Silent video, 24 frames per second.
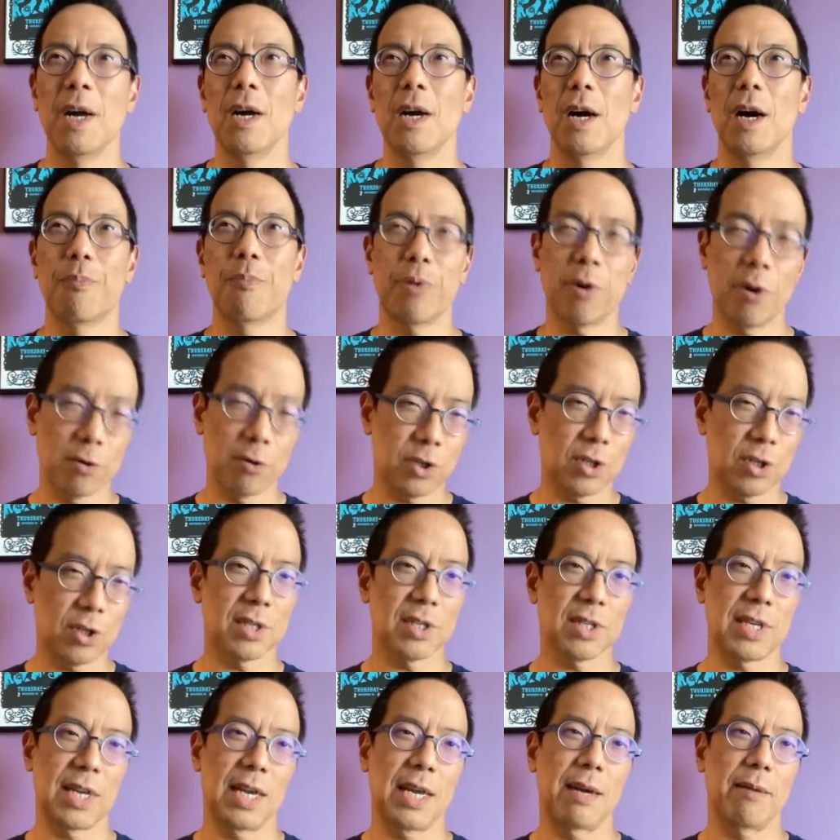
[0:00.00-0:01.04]
approaching
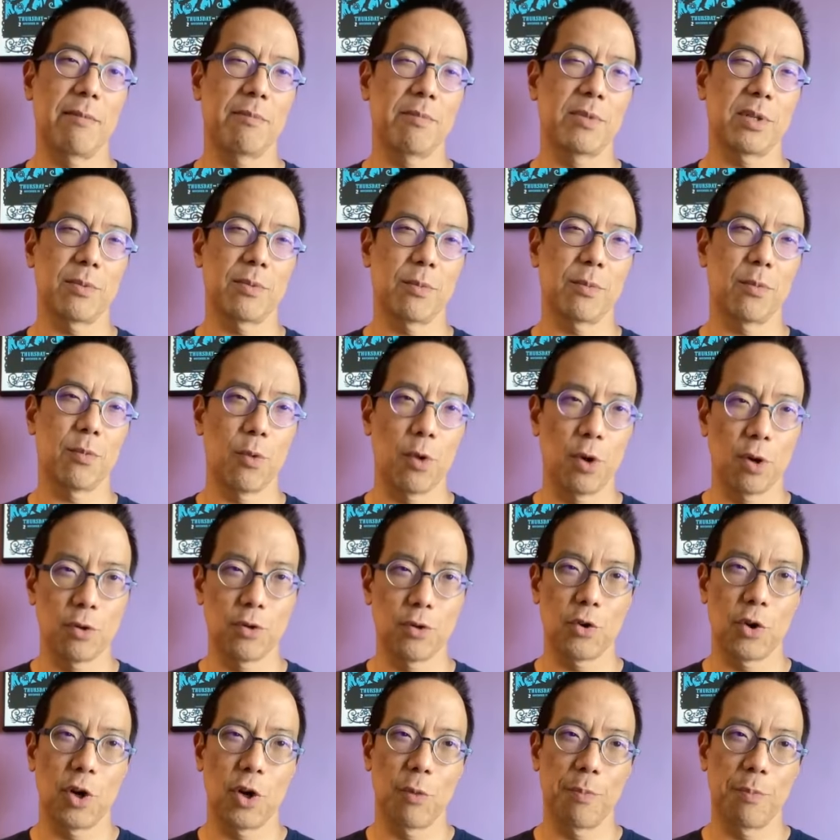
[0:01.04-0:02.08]
Sam's
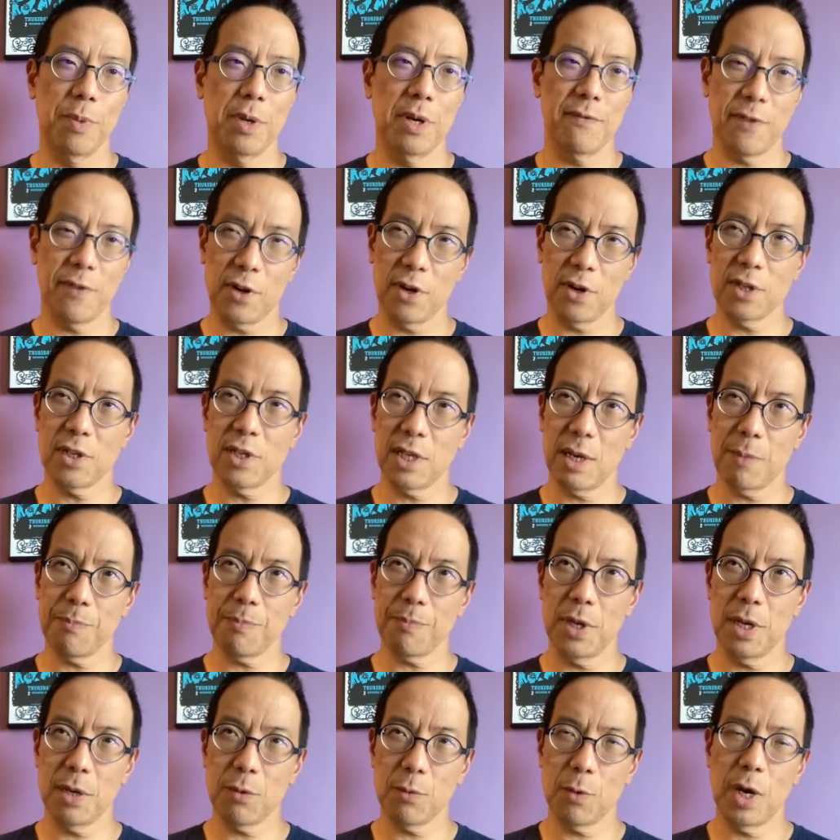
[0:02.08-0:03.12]
wardrobe in a very
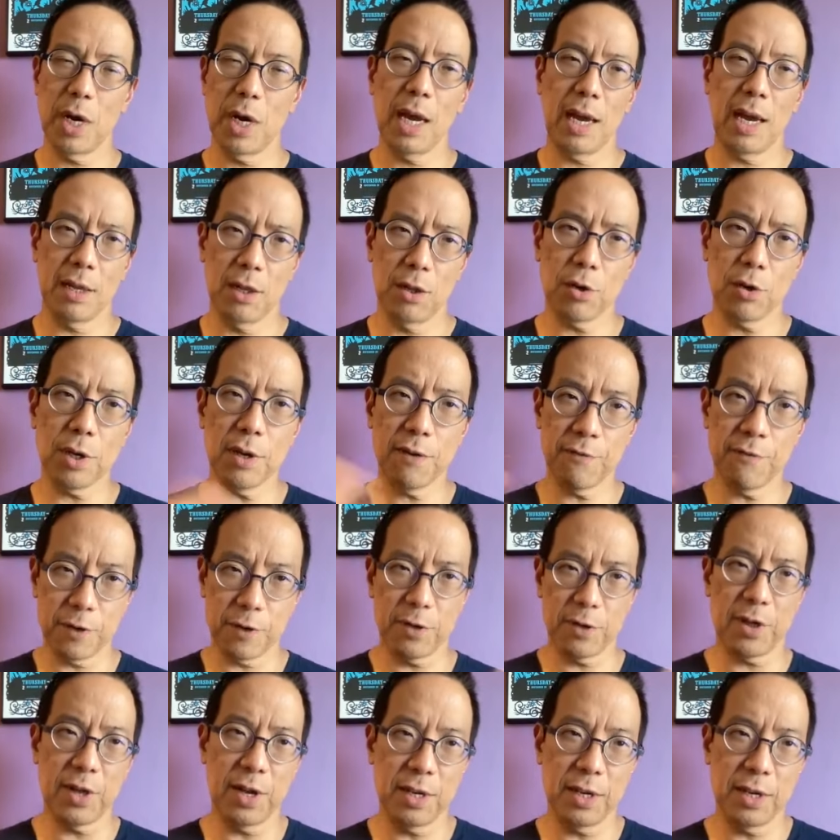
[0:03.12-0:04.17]
accepting way and looking
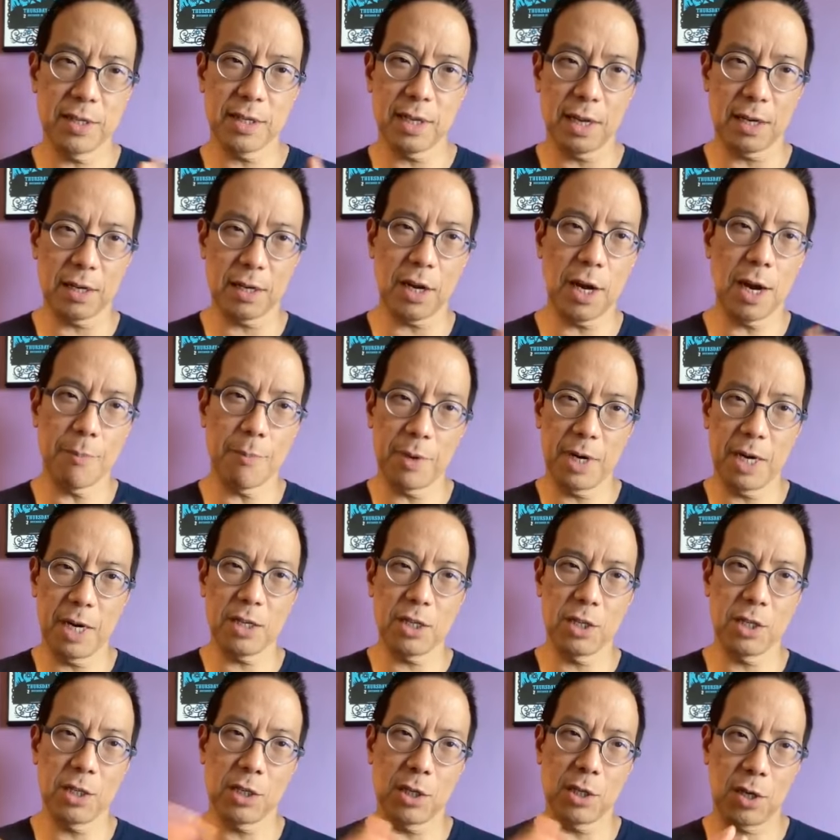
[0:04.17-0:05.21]
for things, that
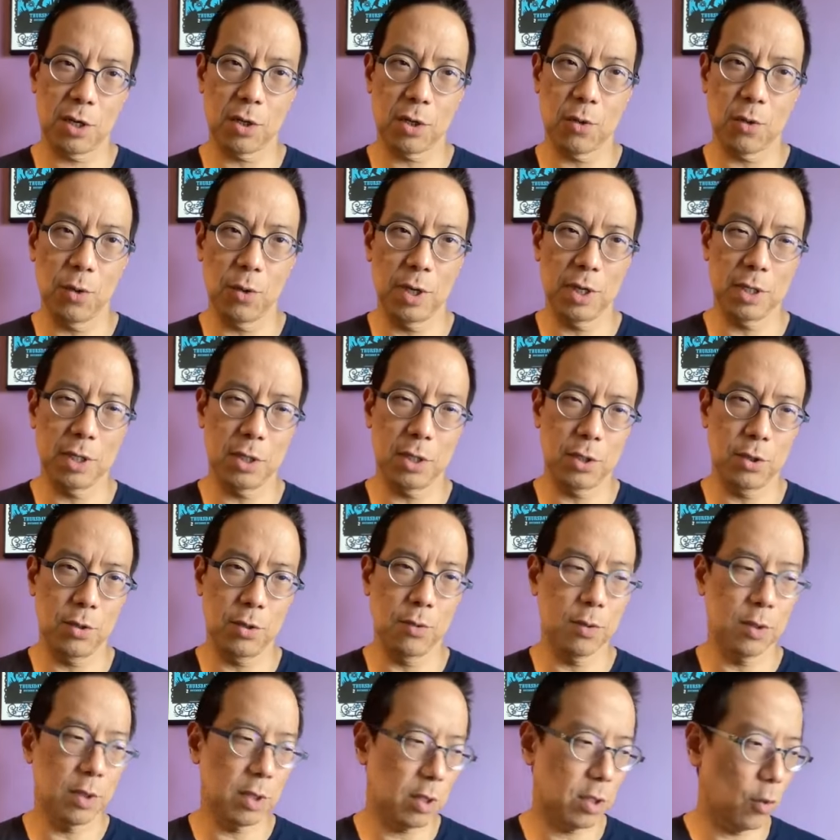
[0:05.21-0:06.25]
combinations that are going
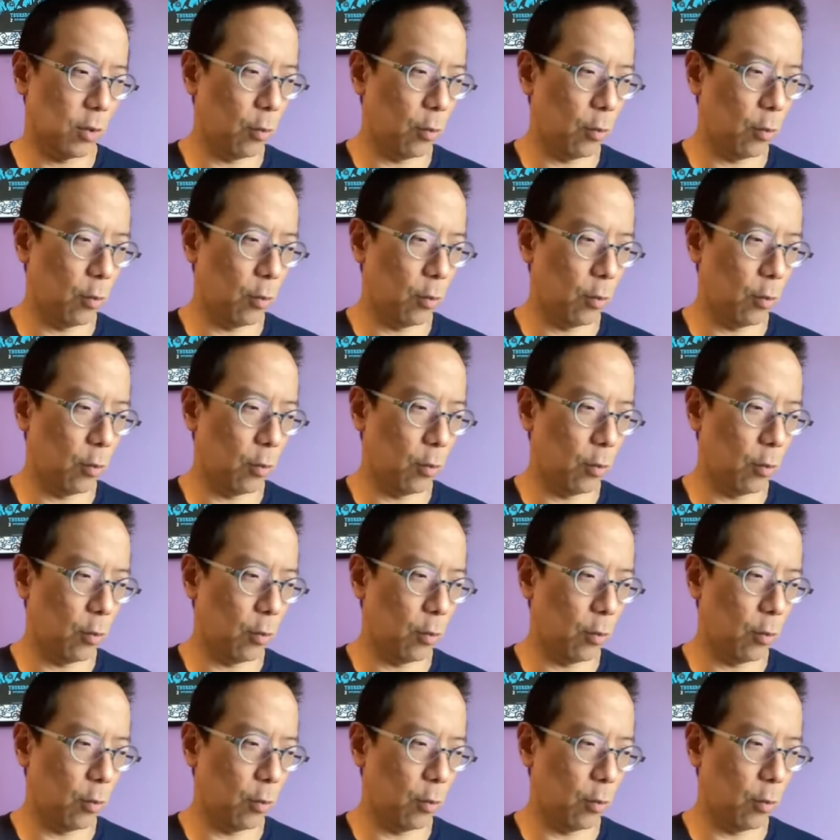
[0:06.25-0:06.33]
to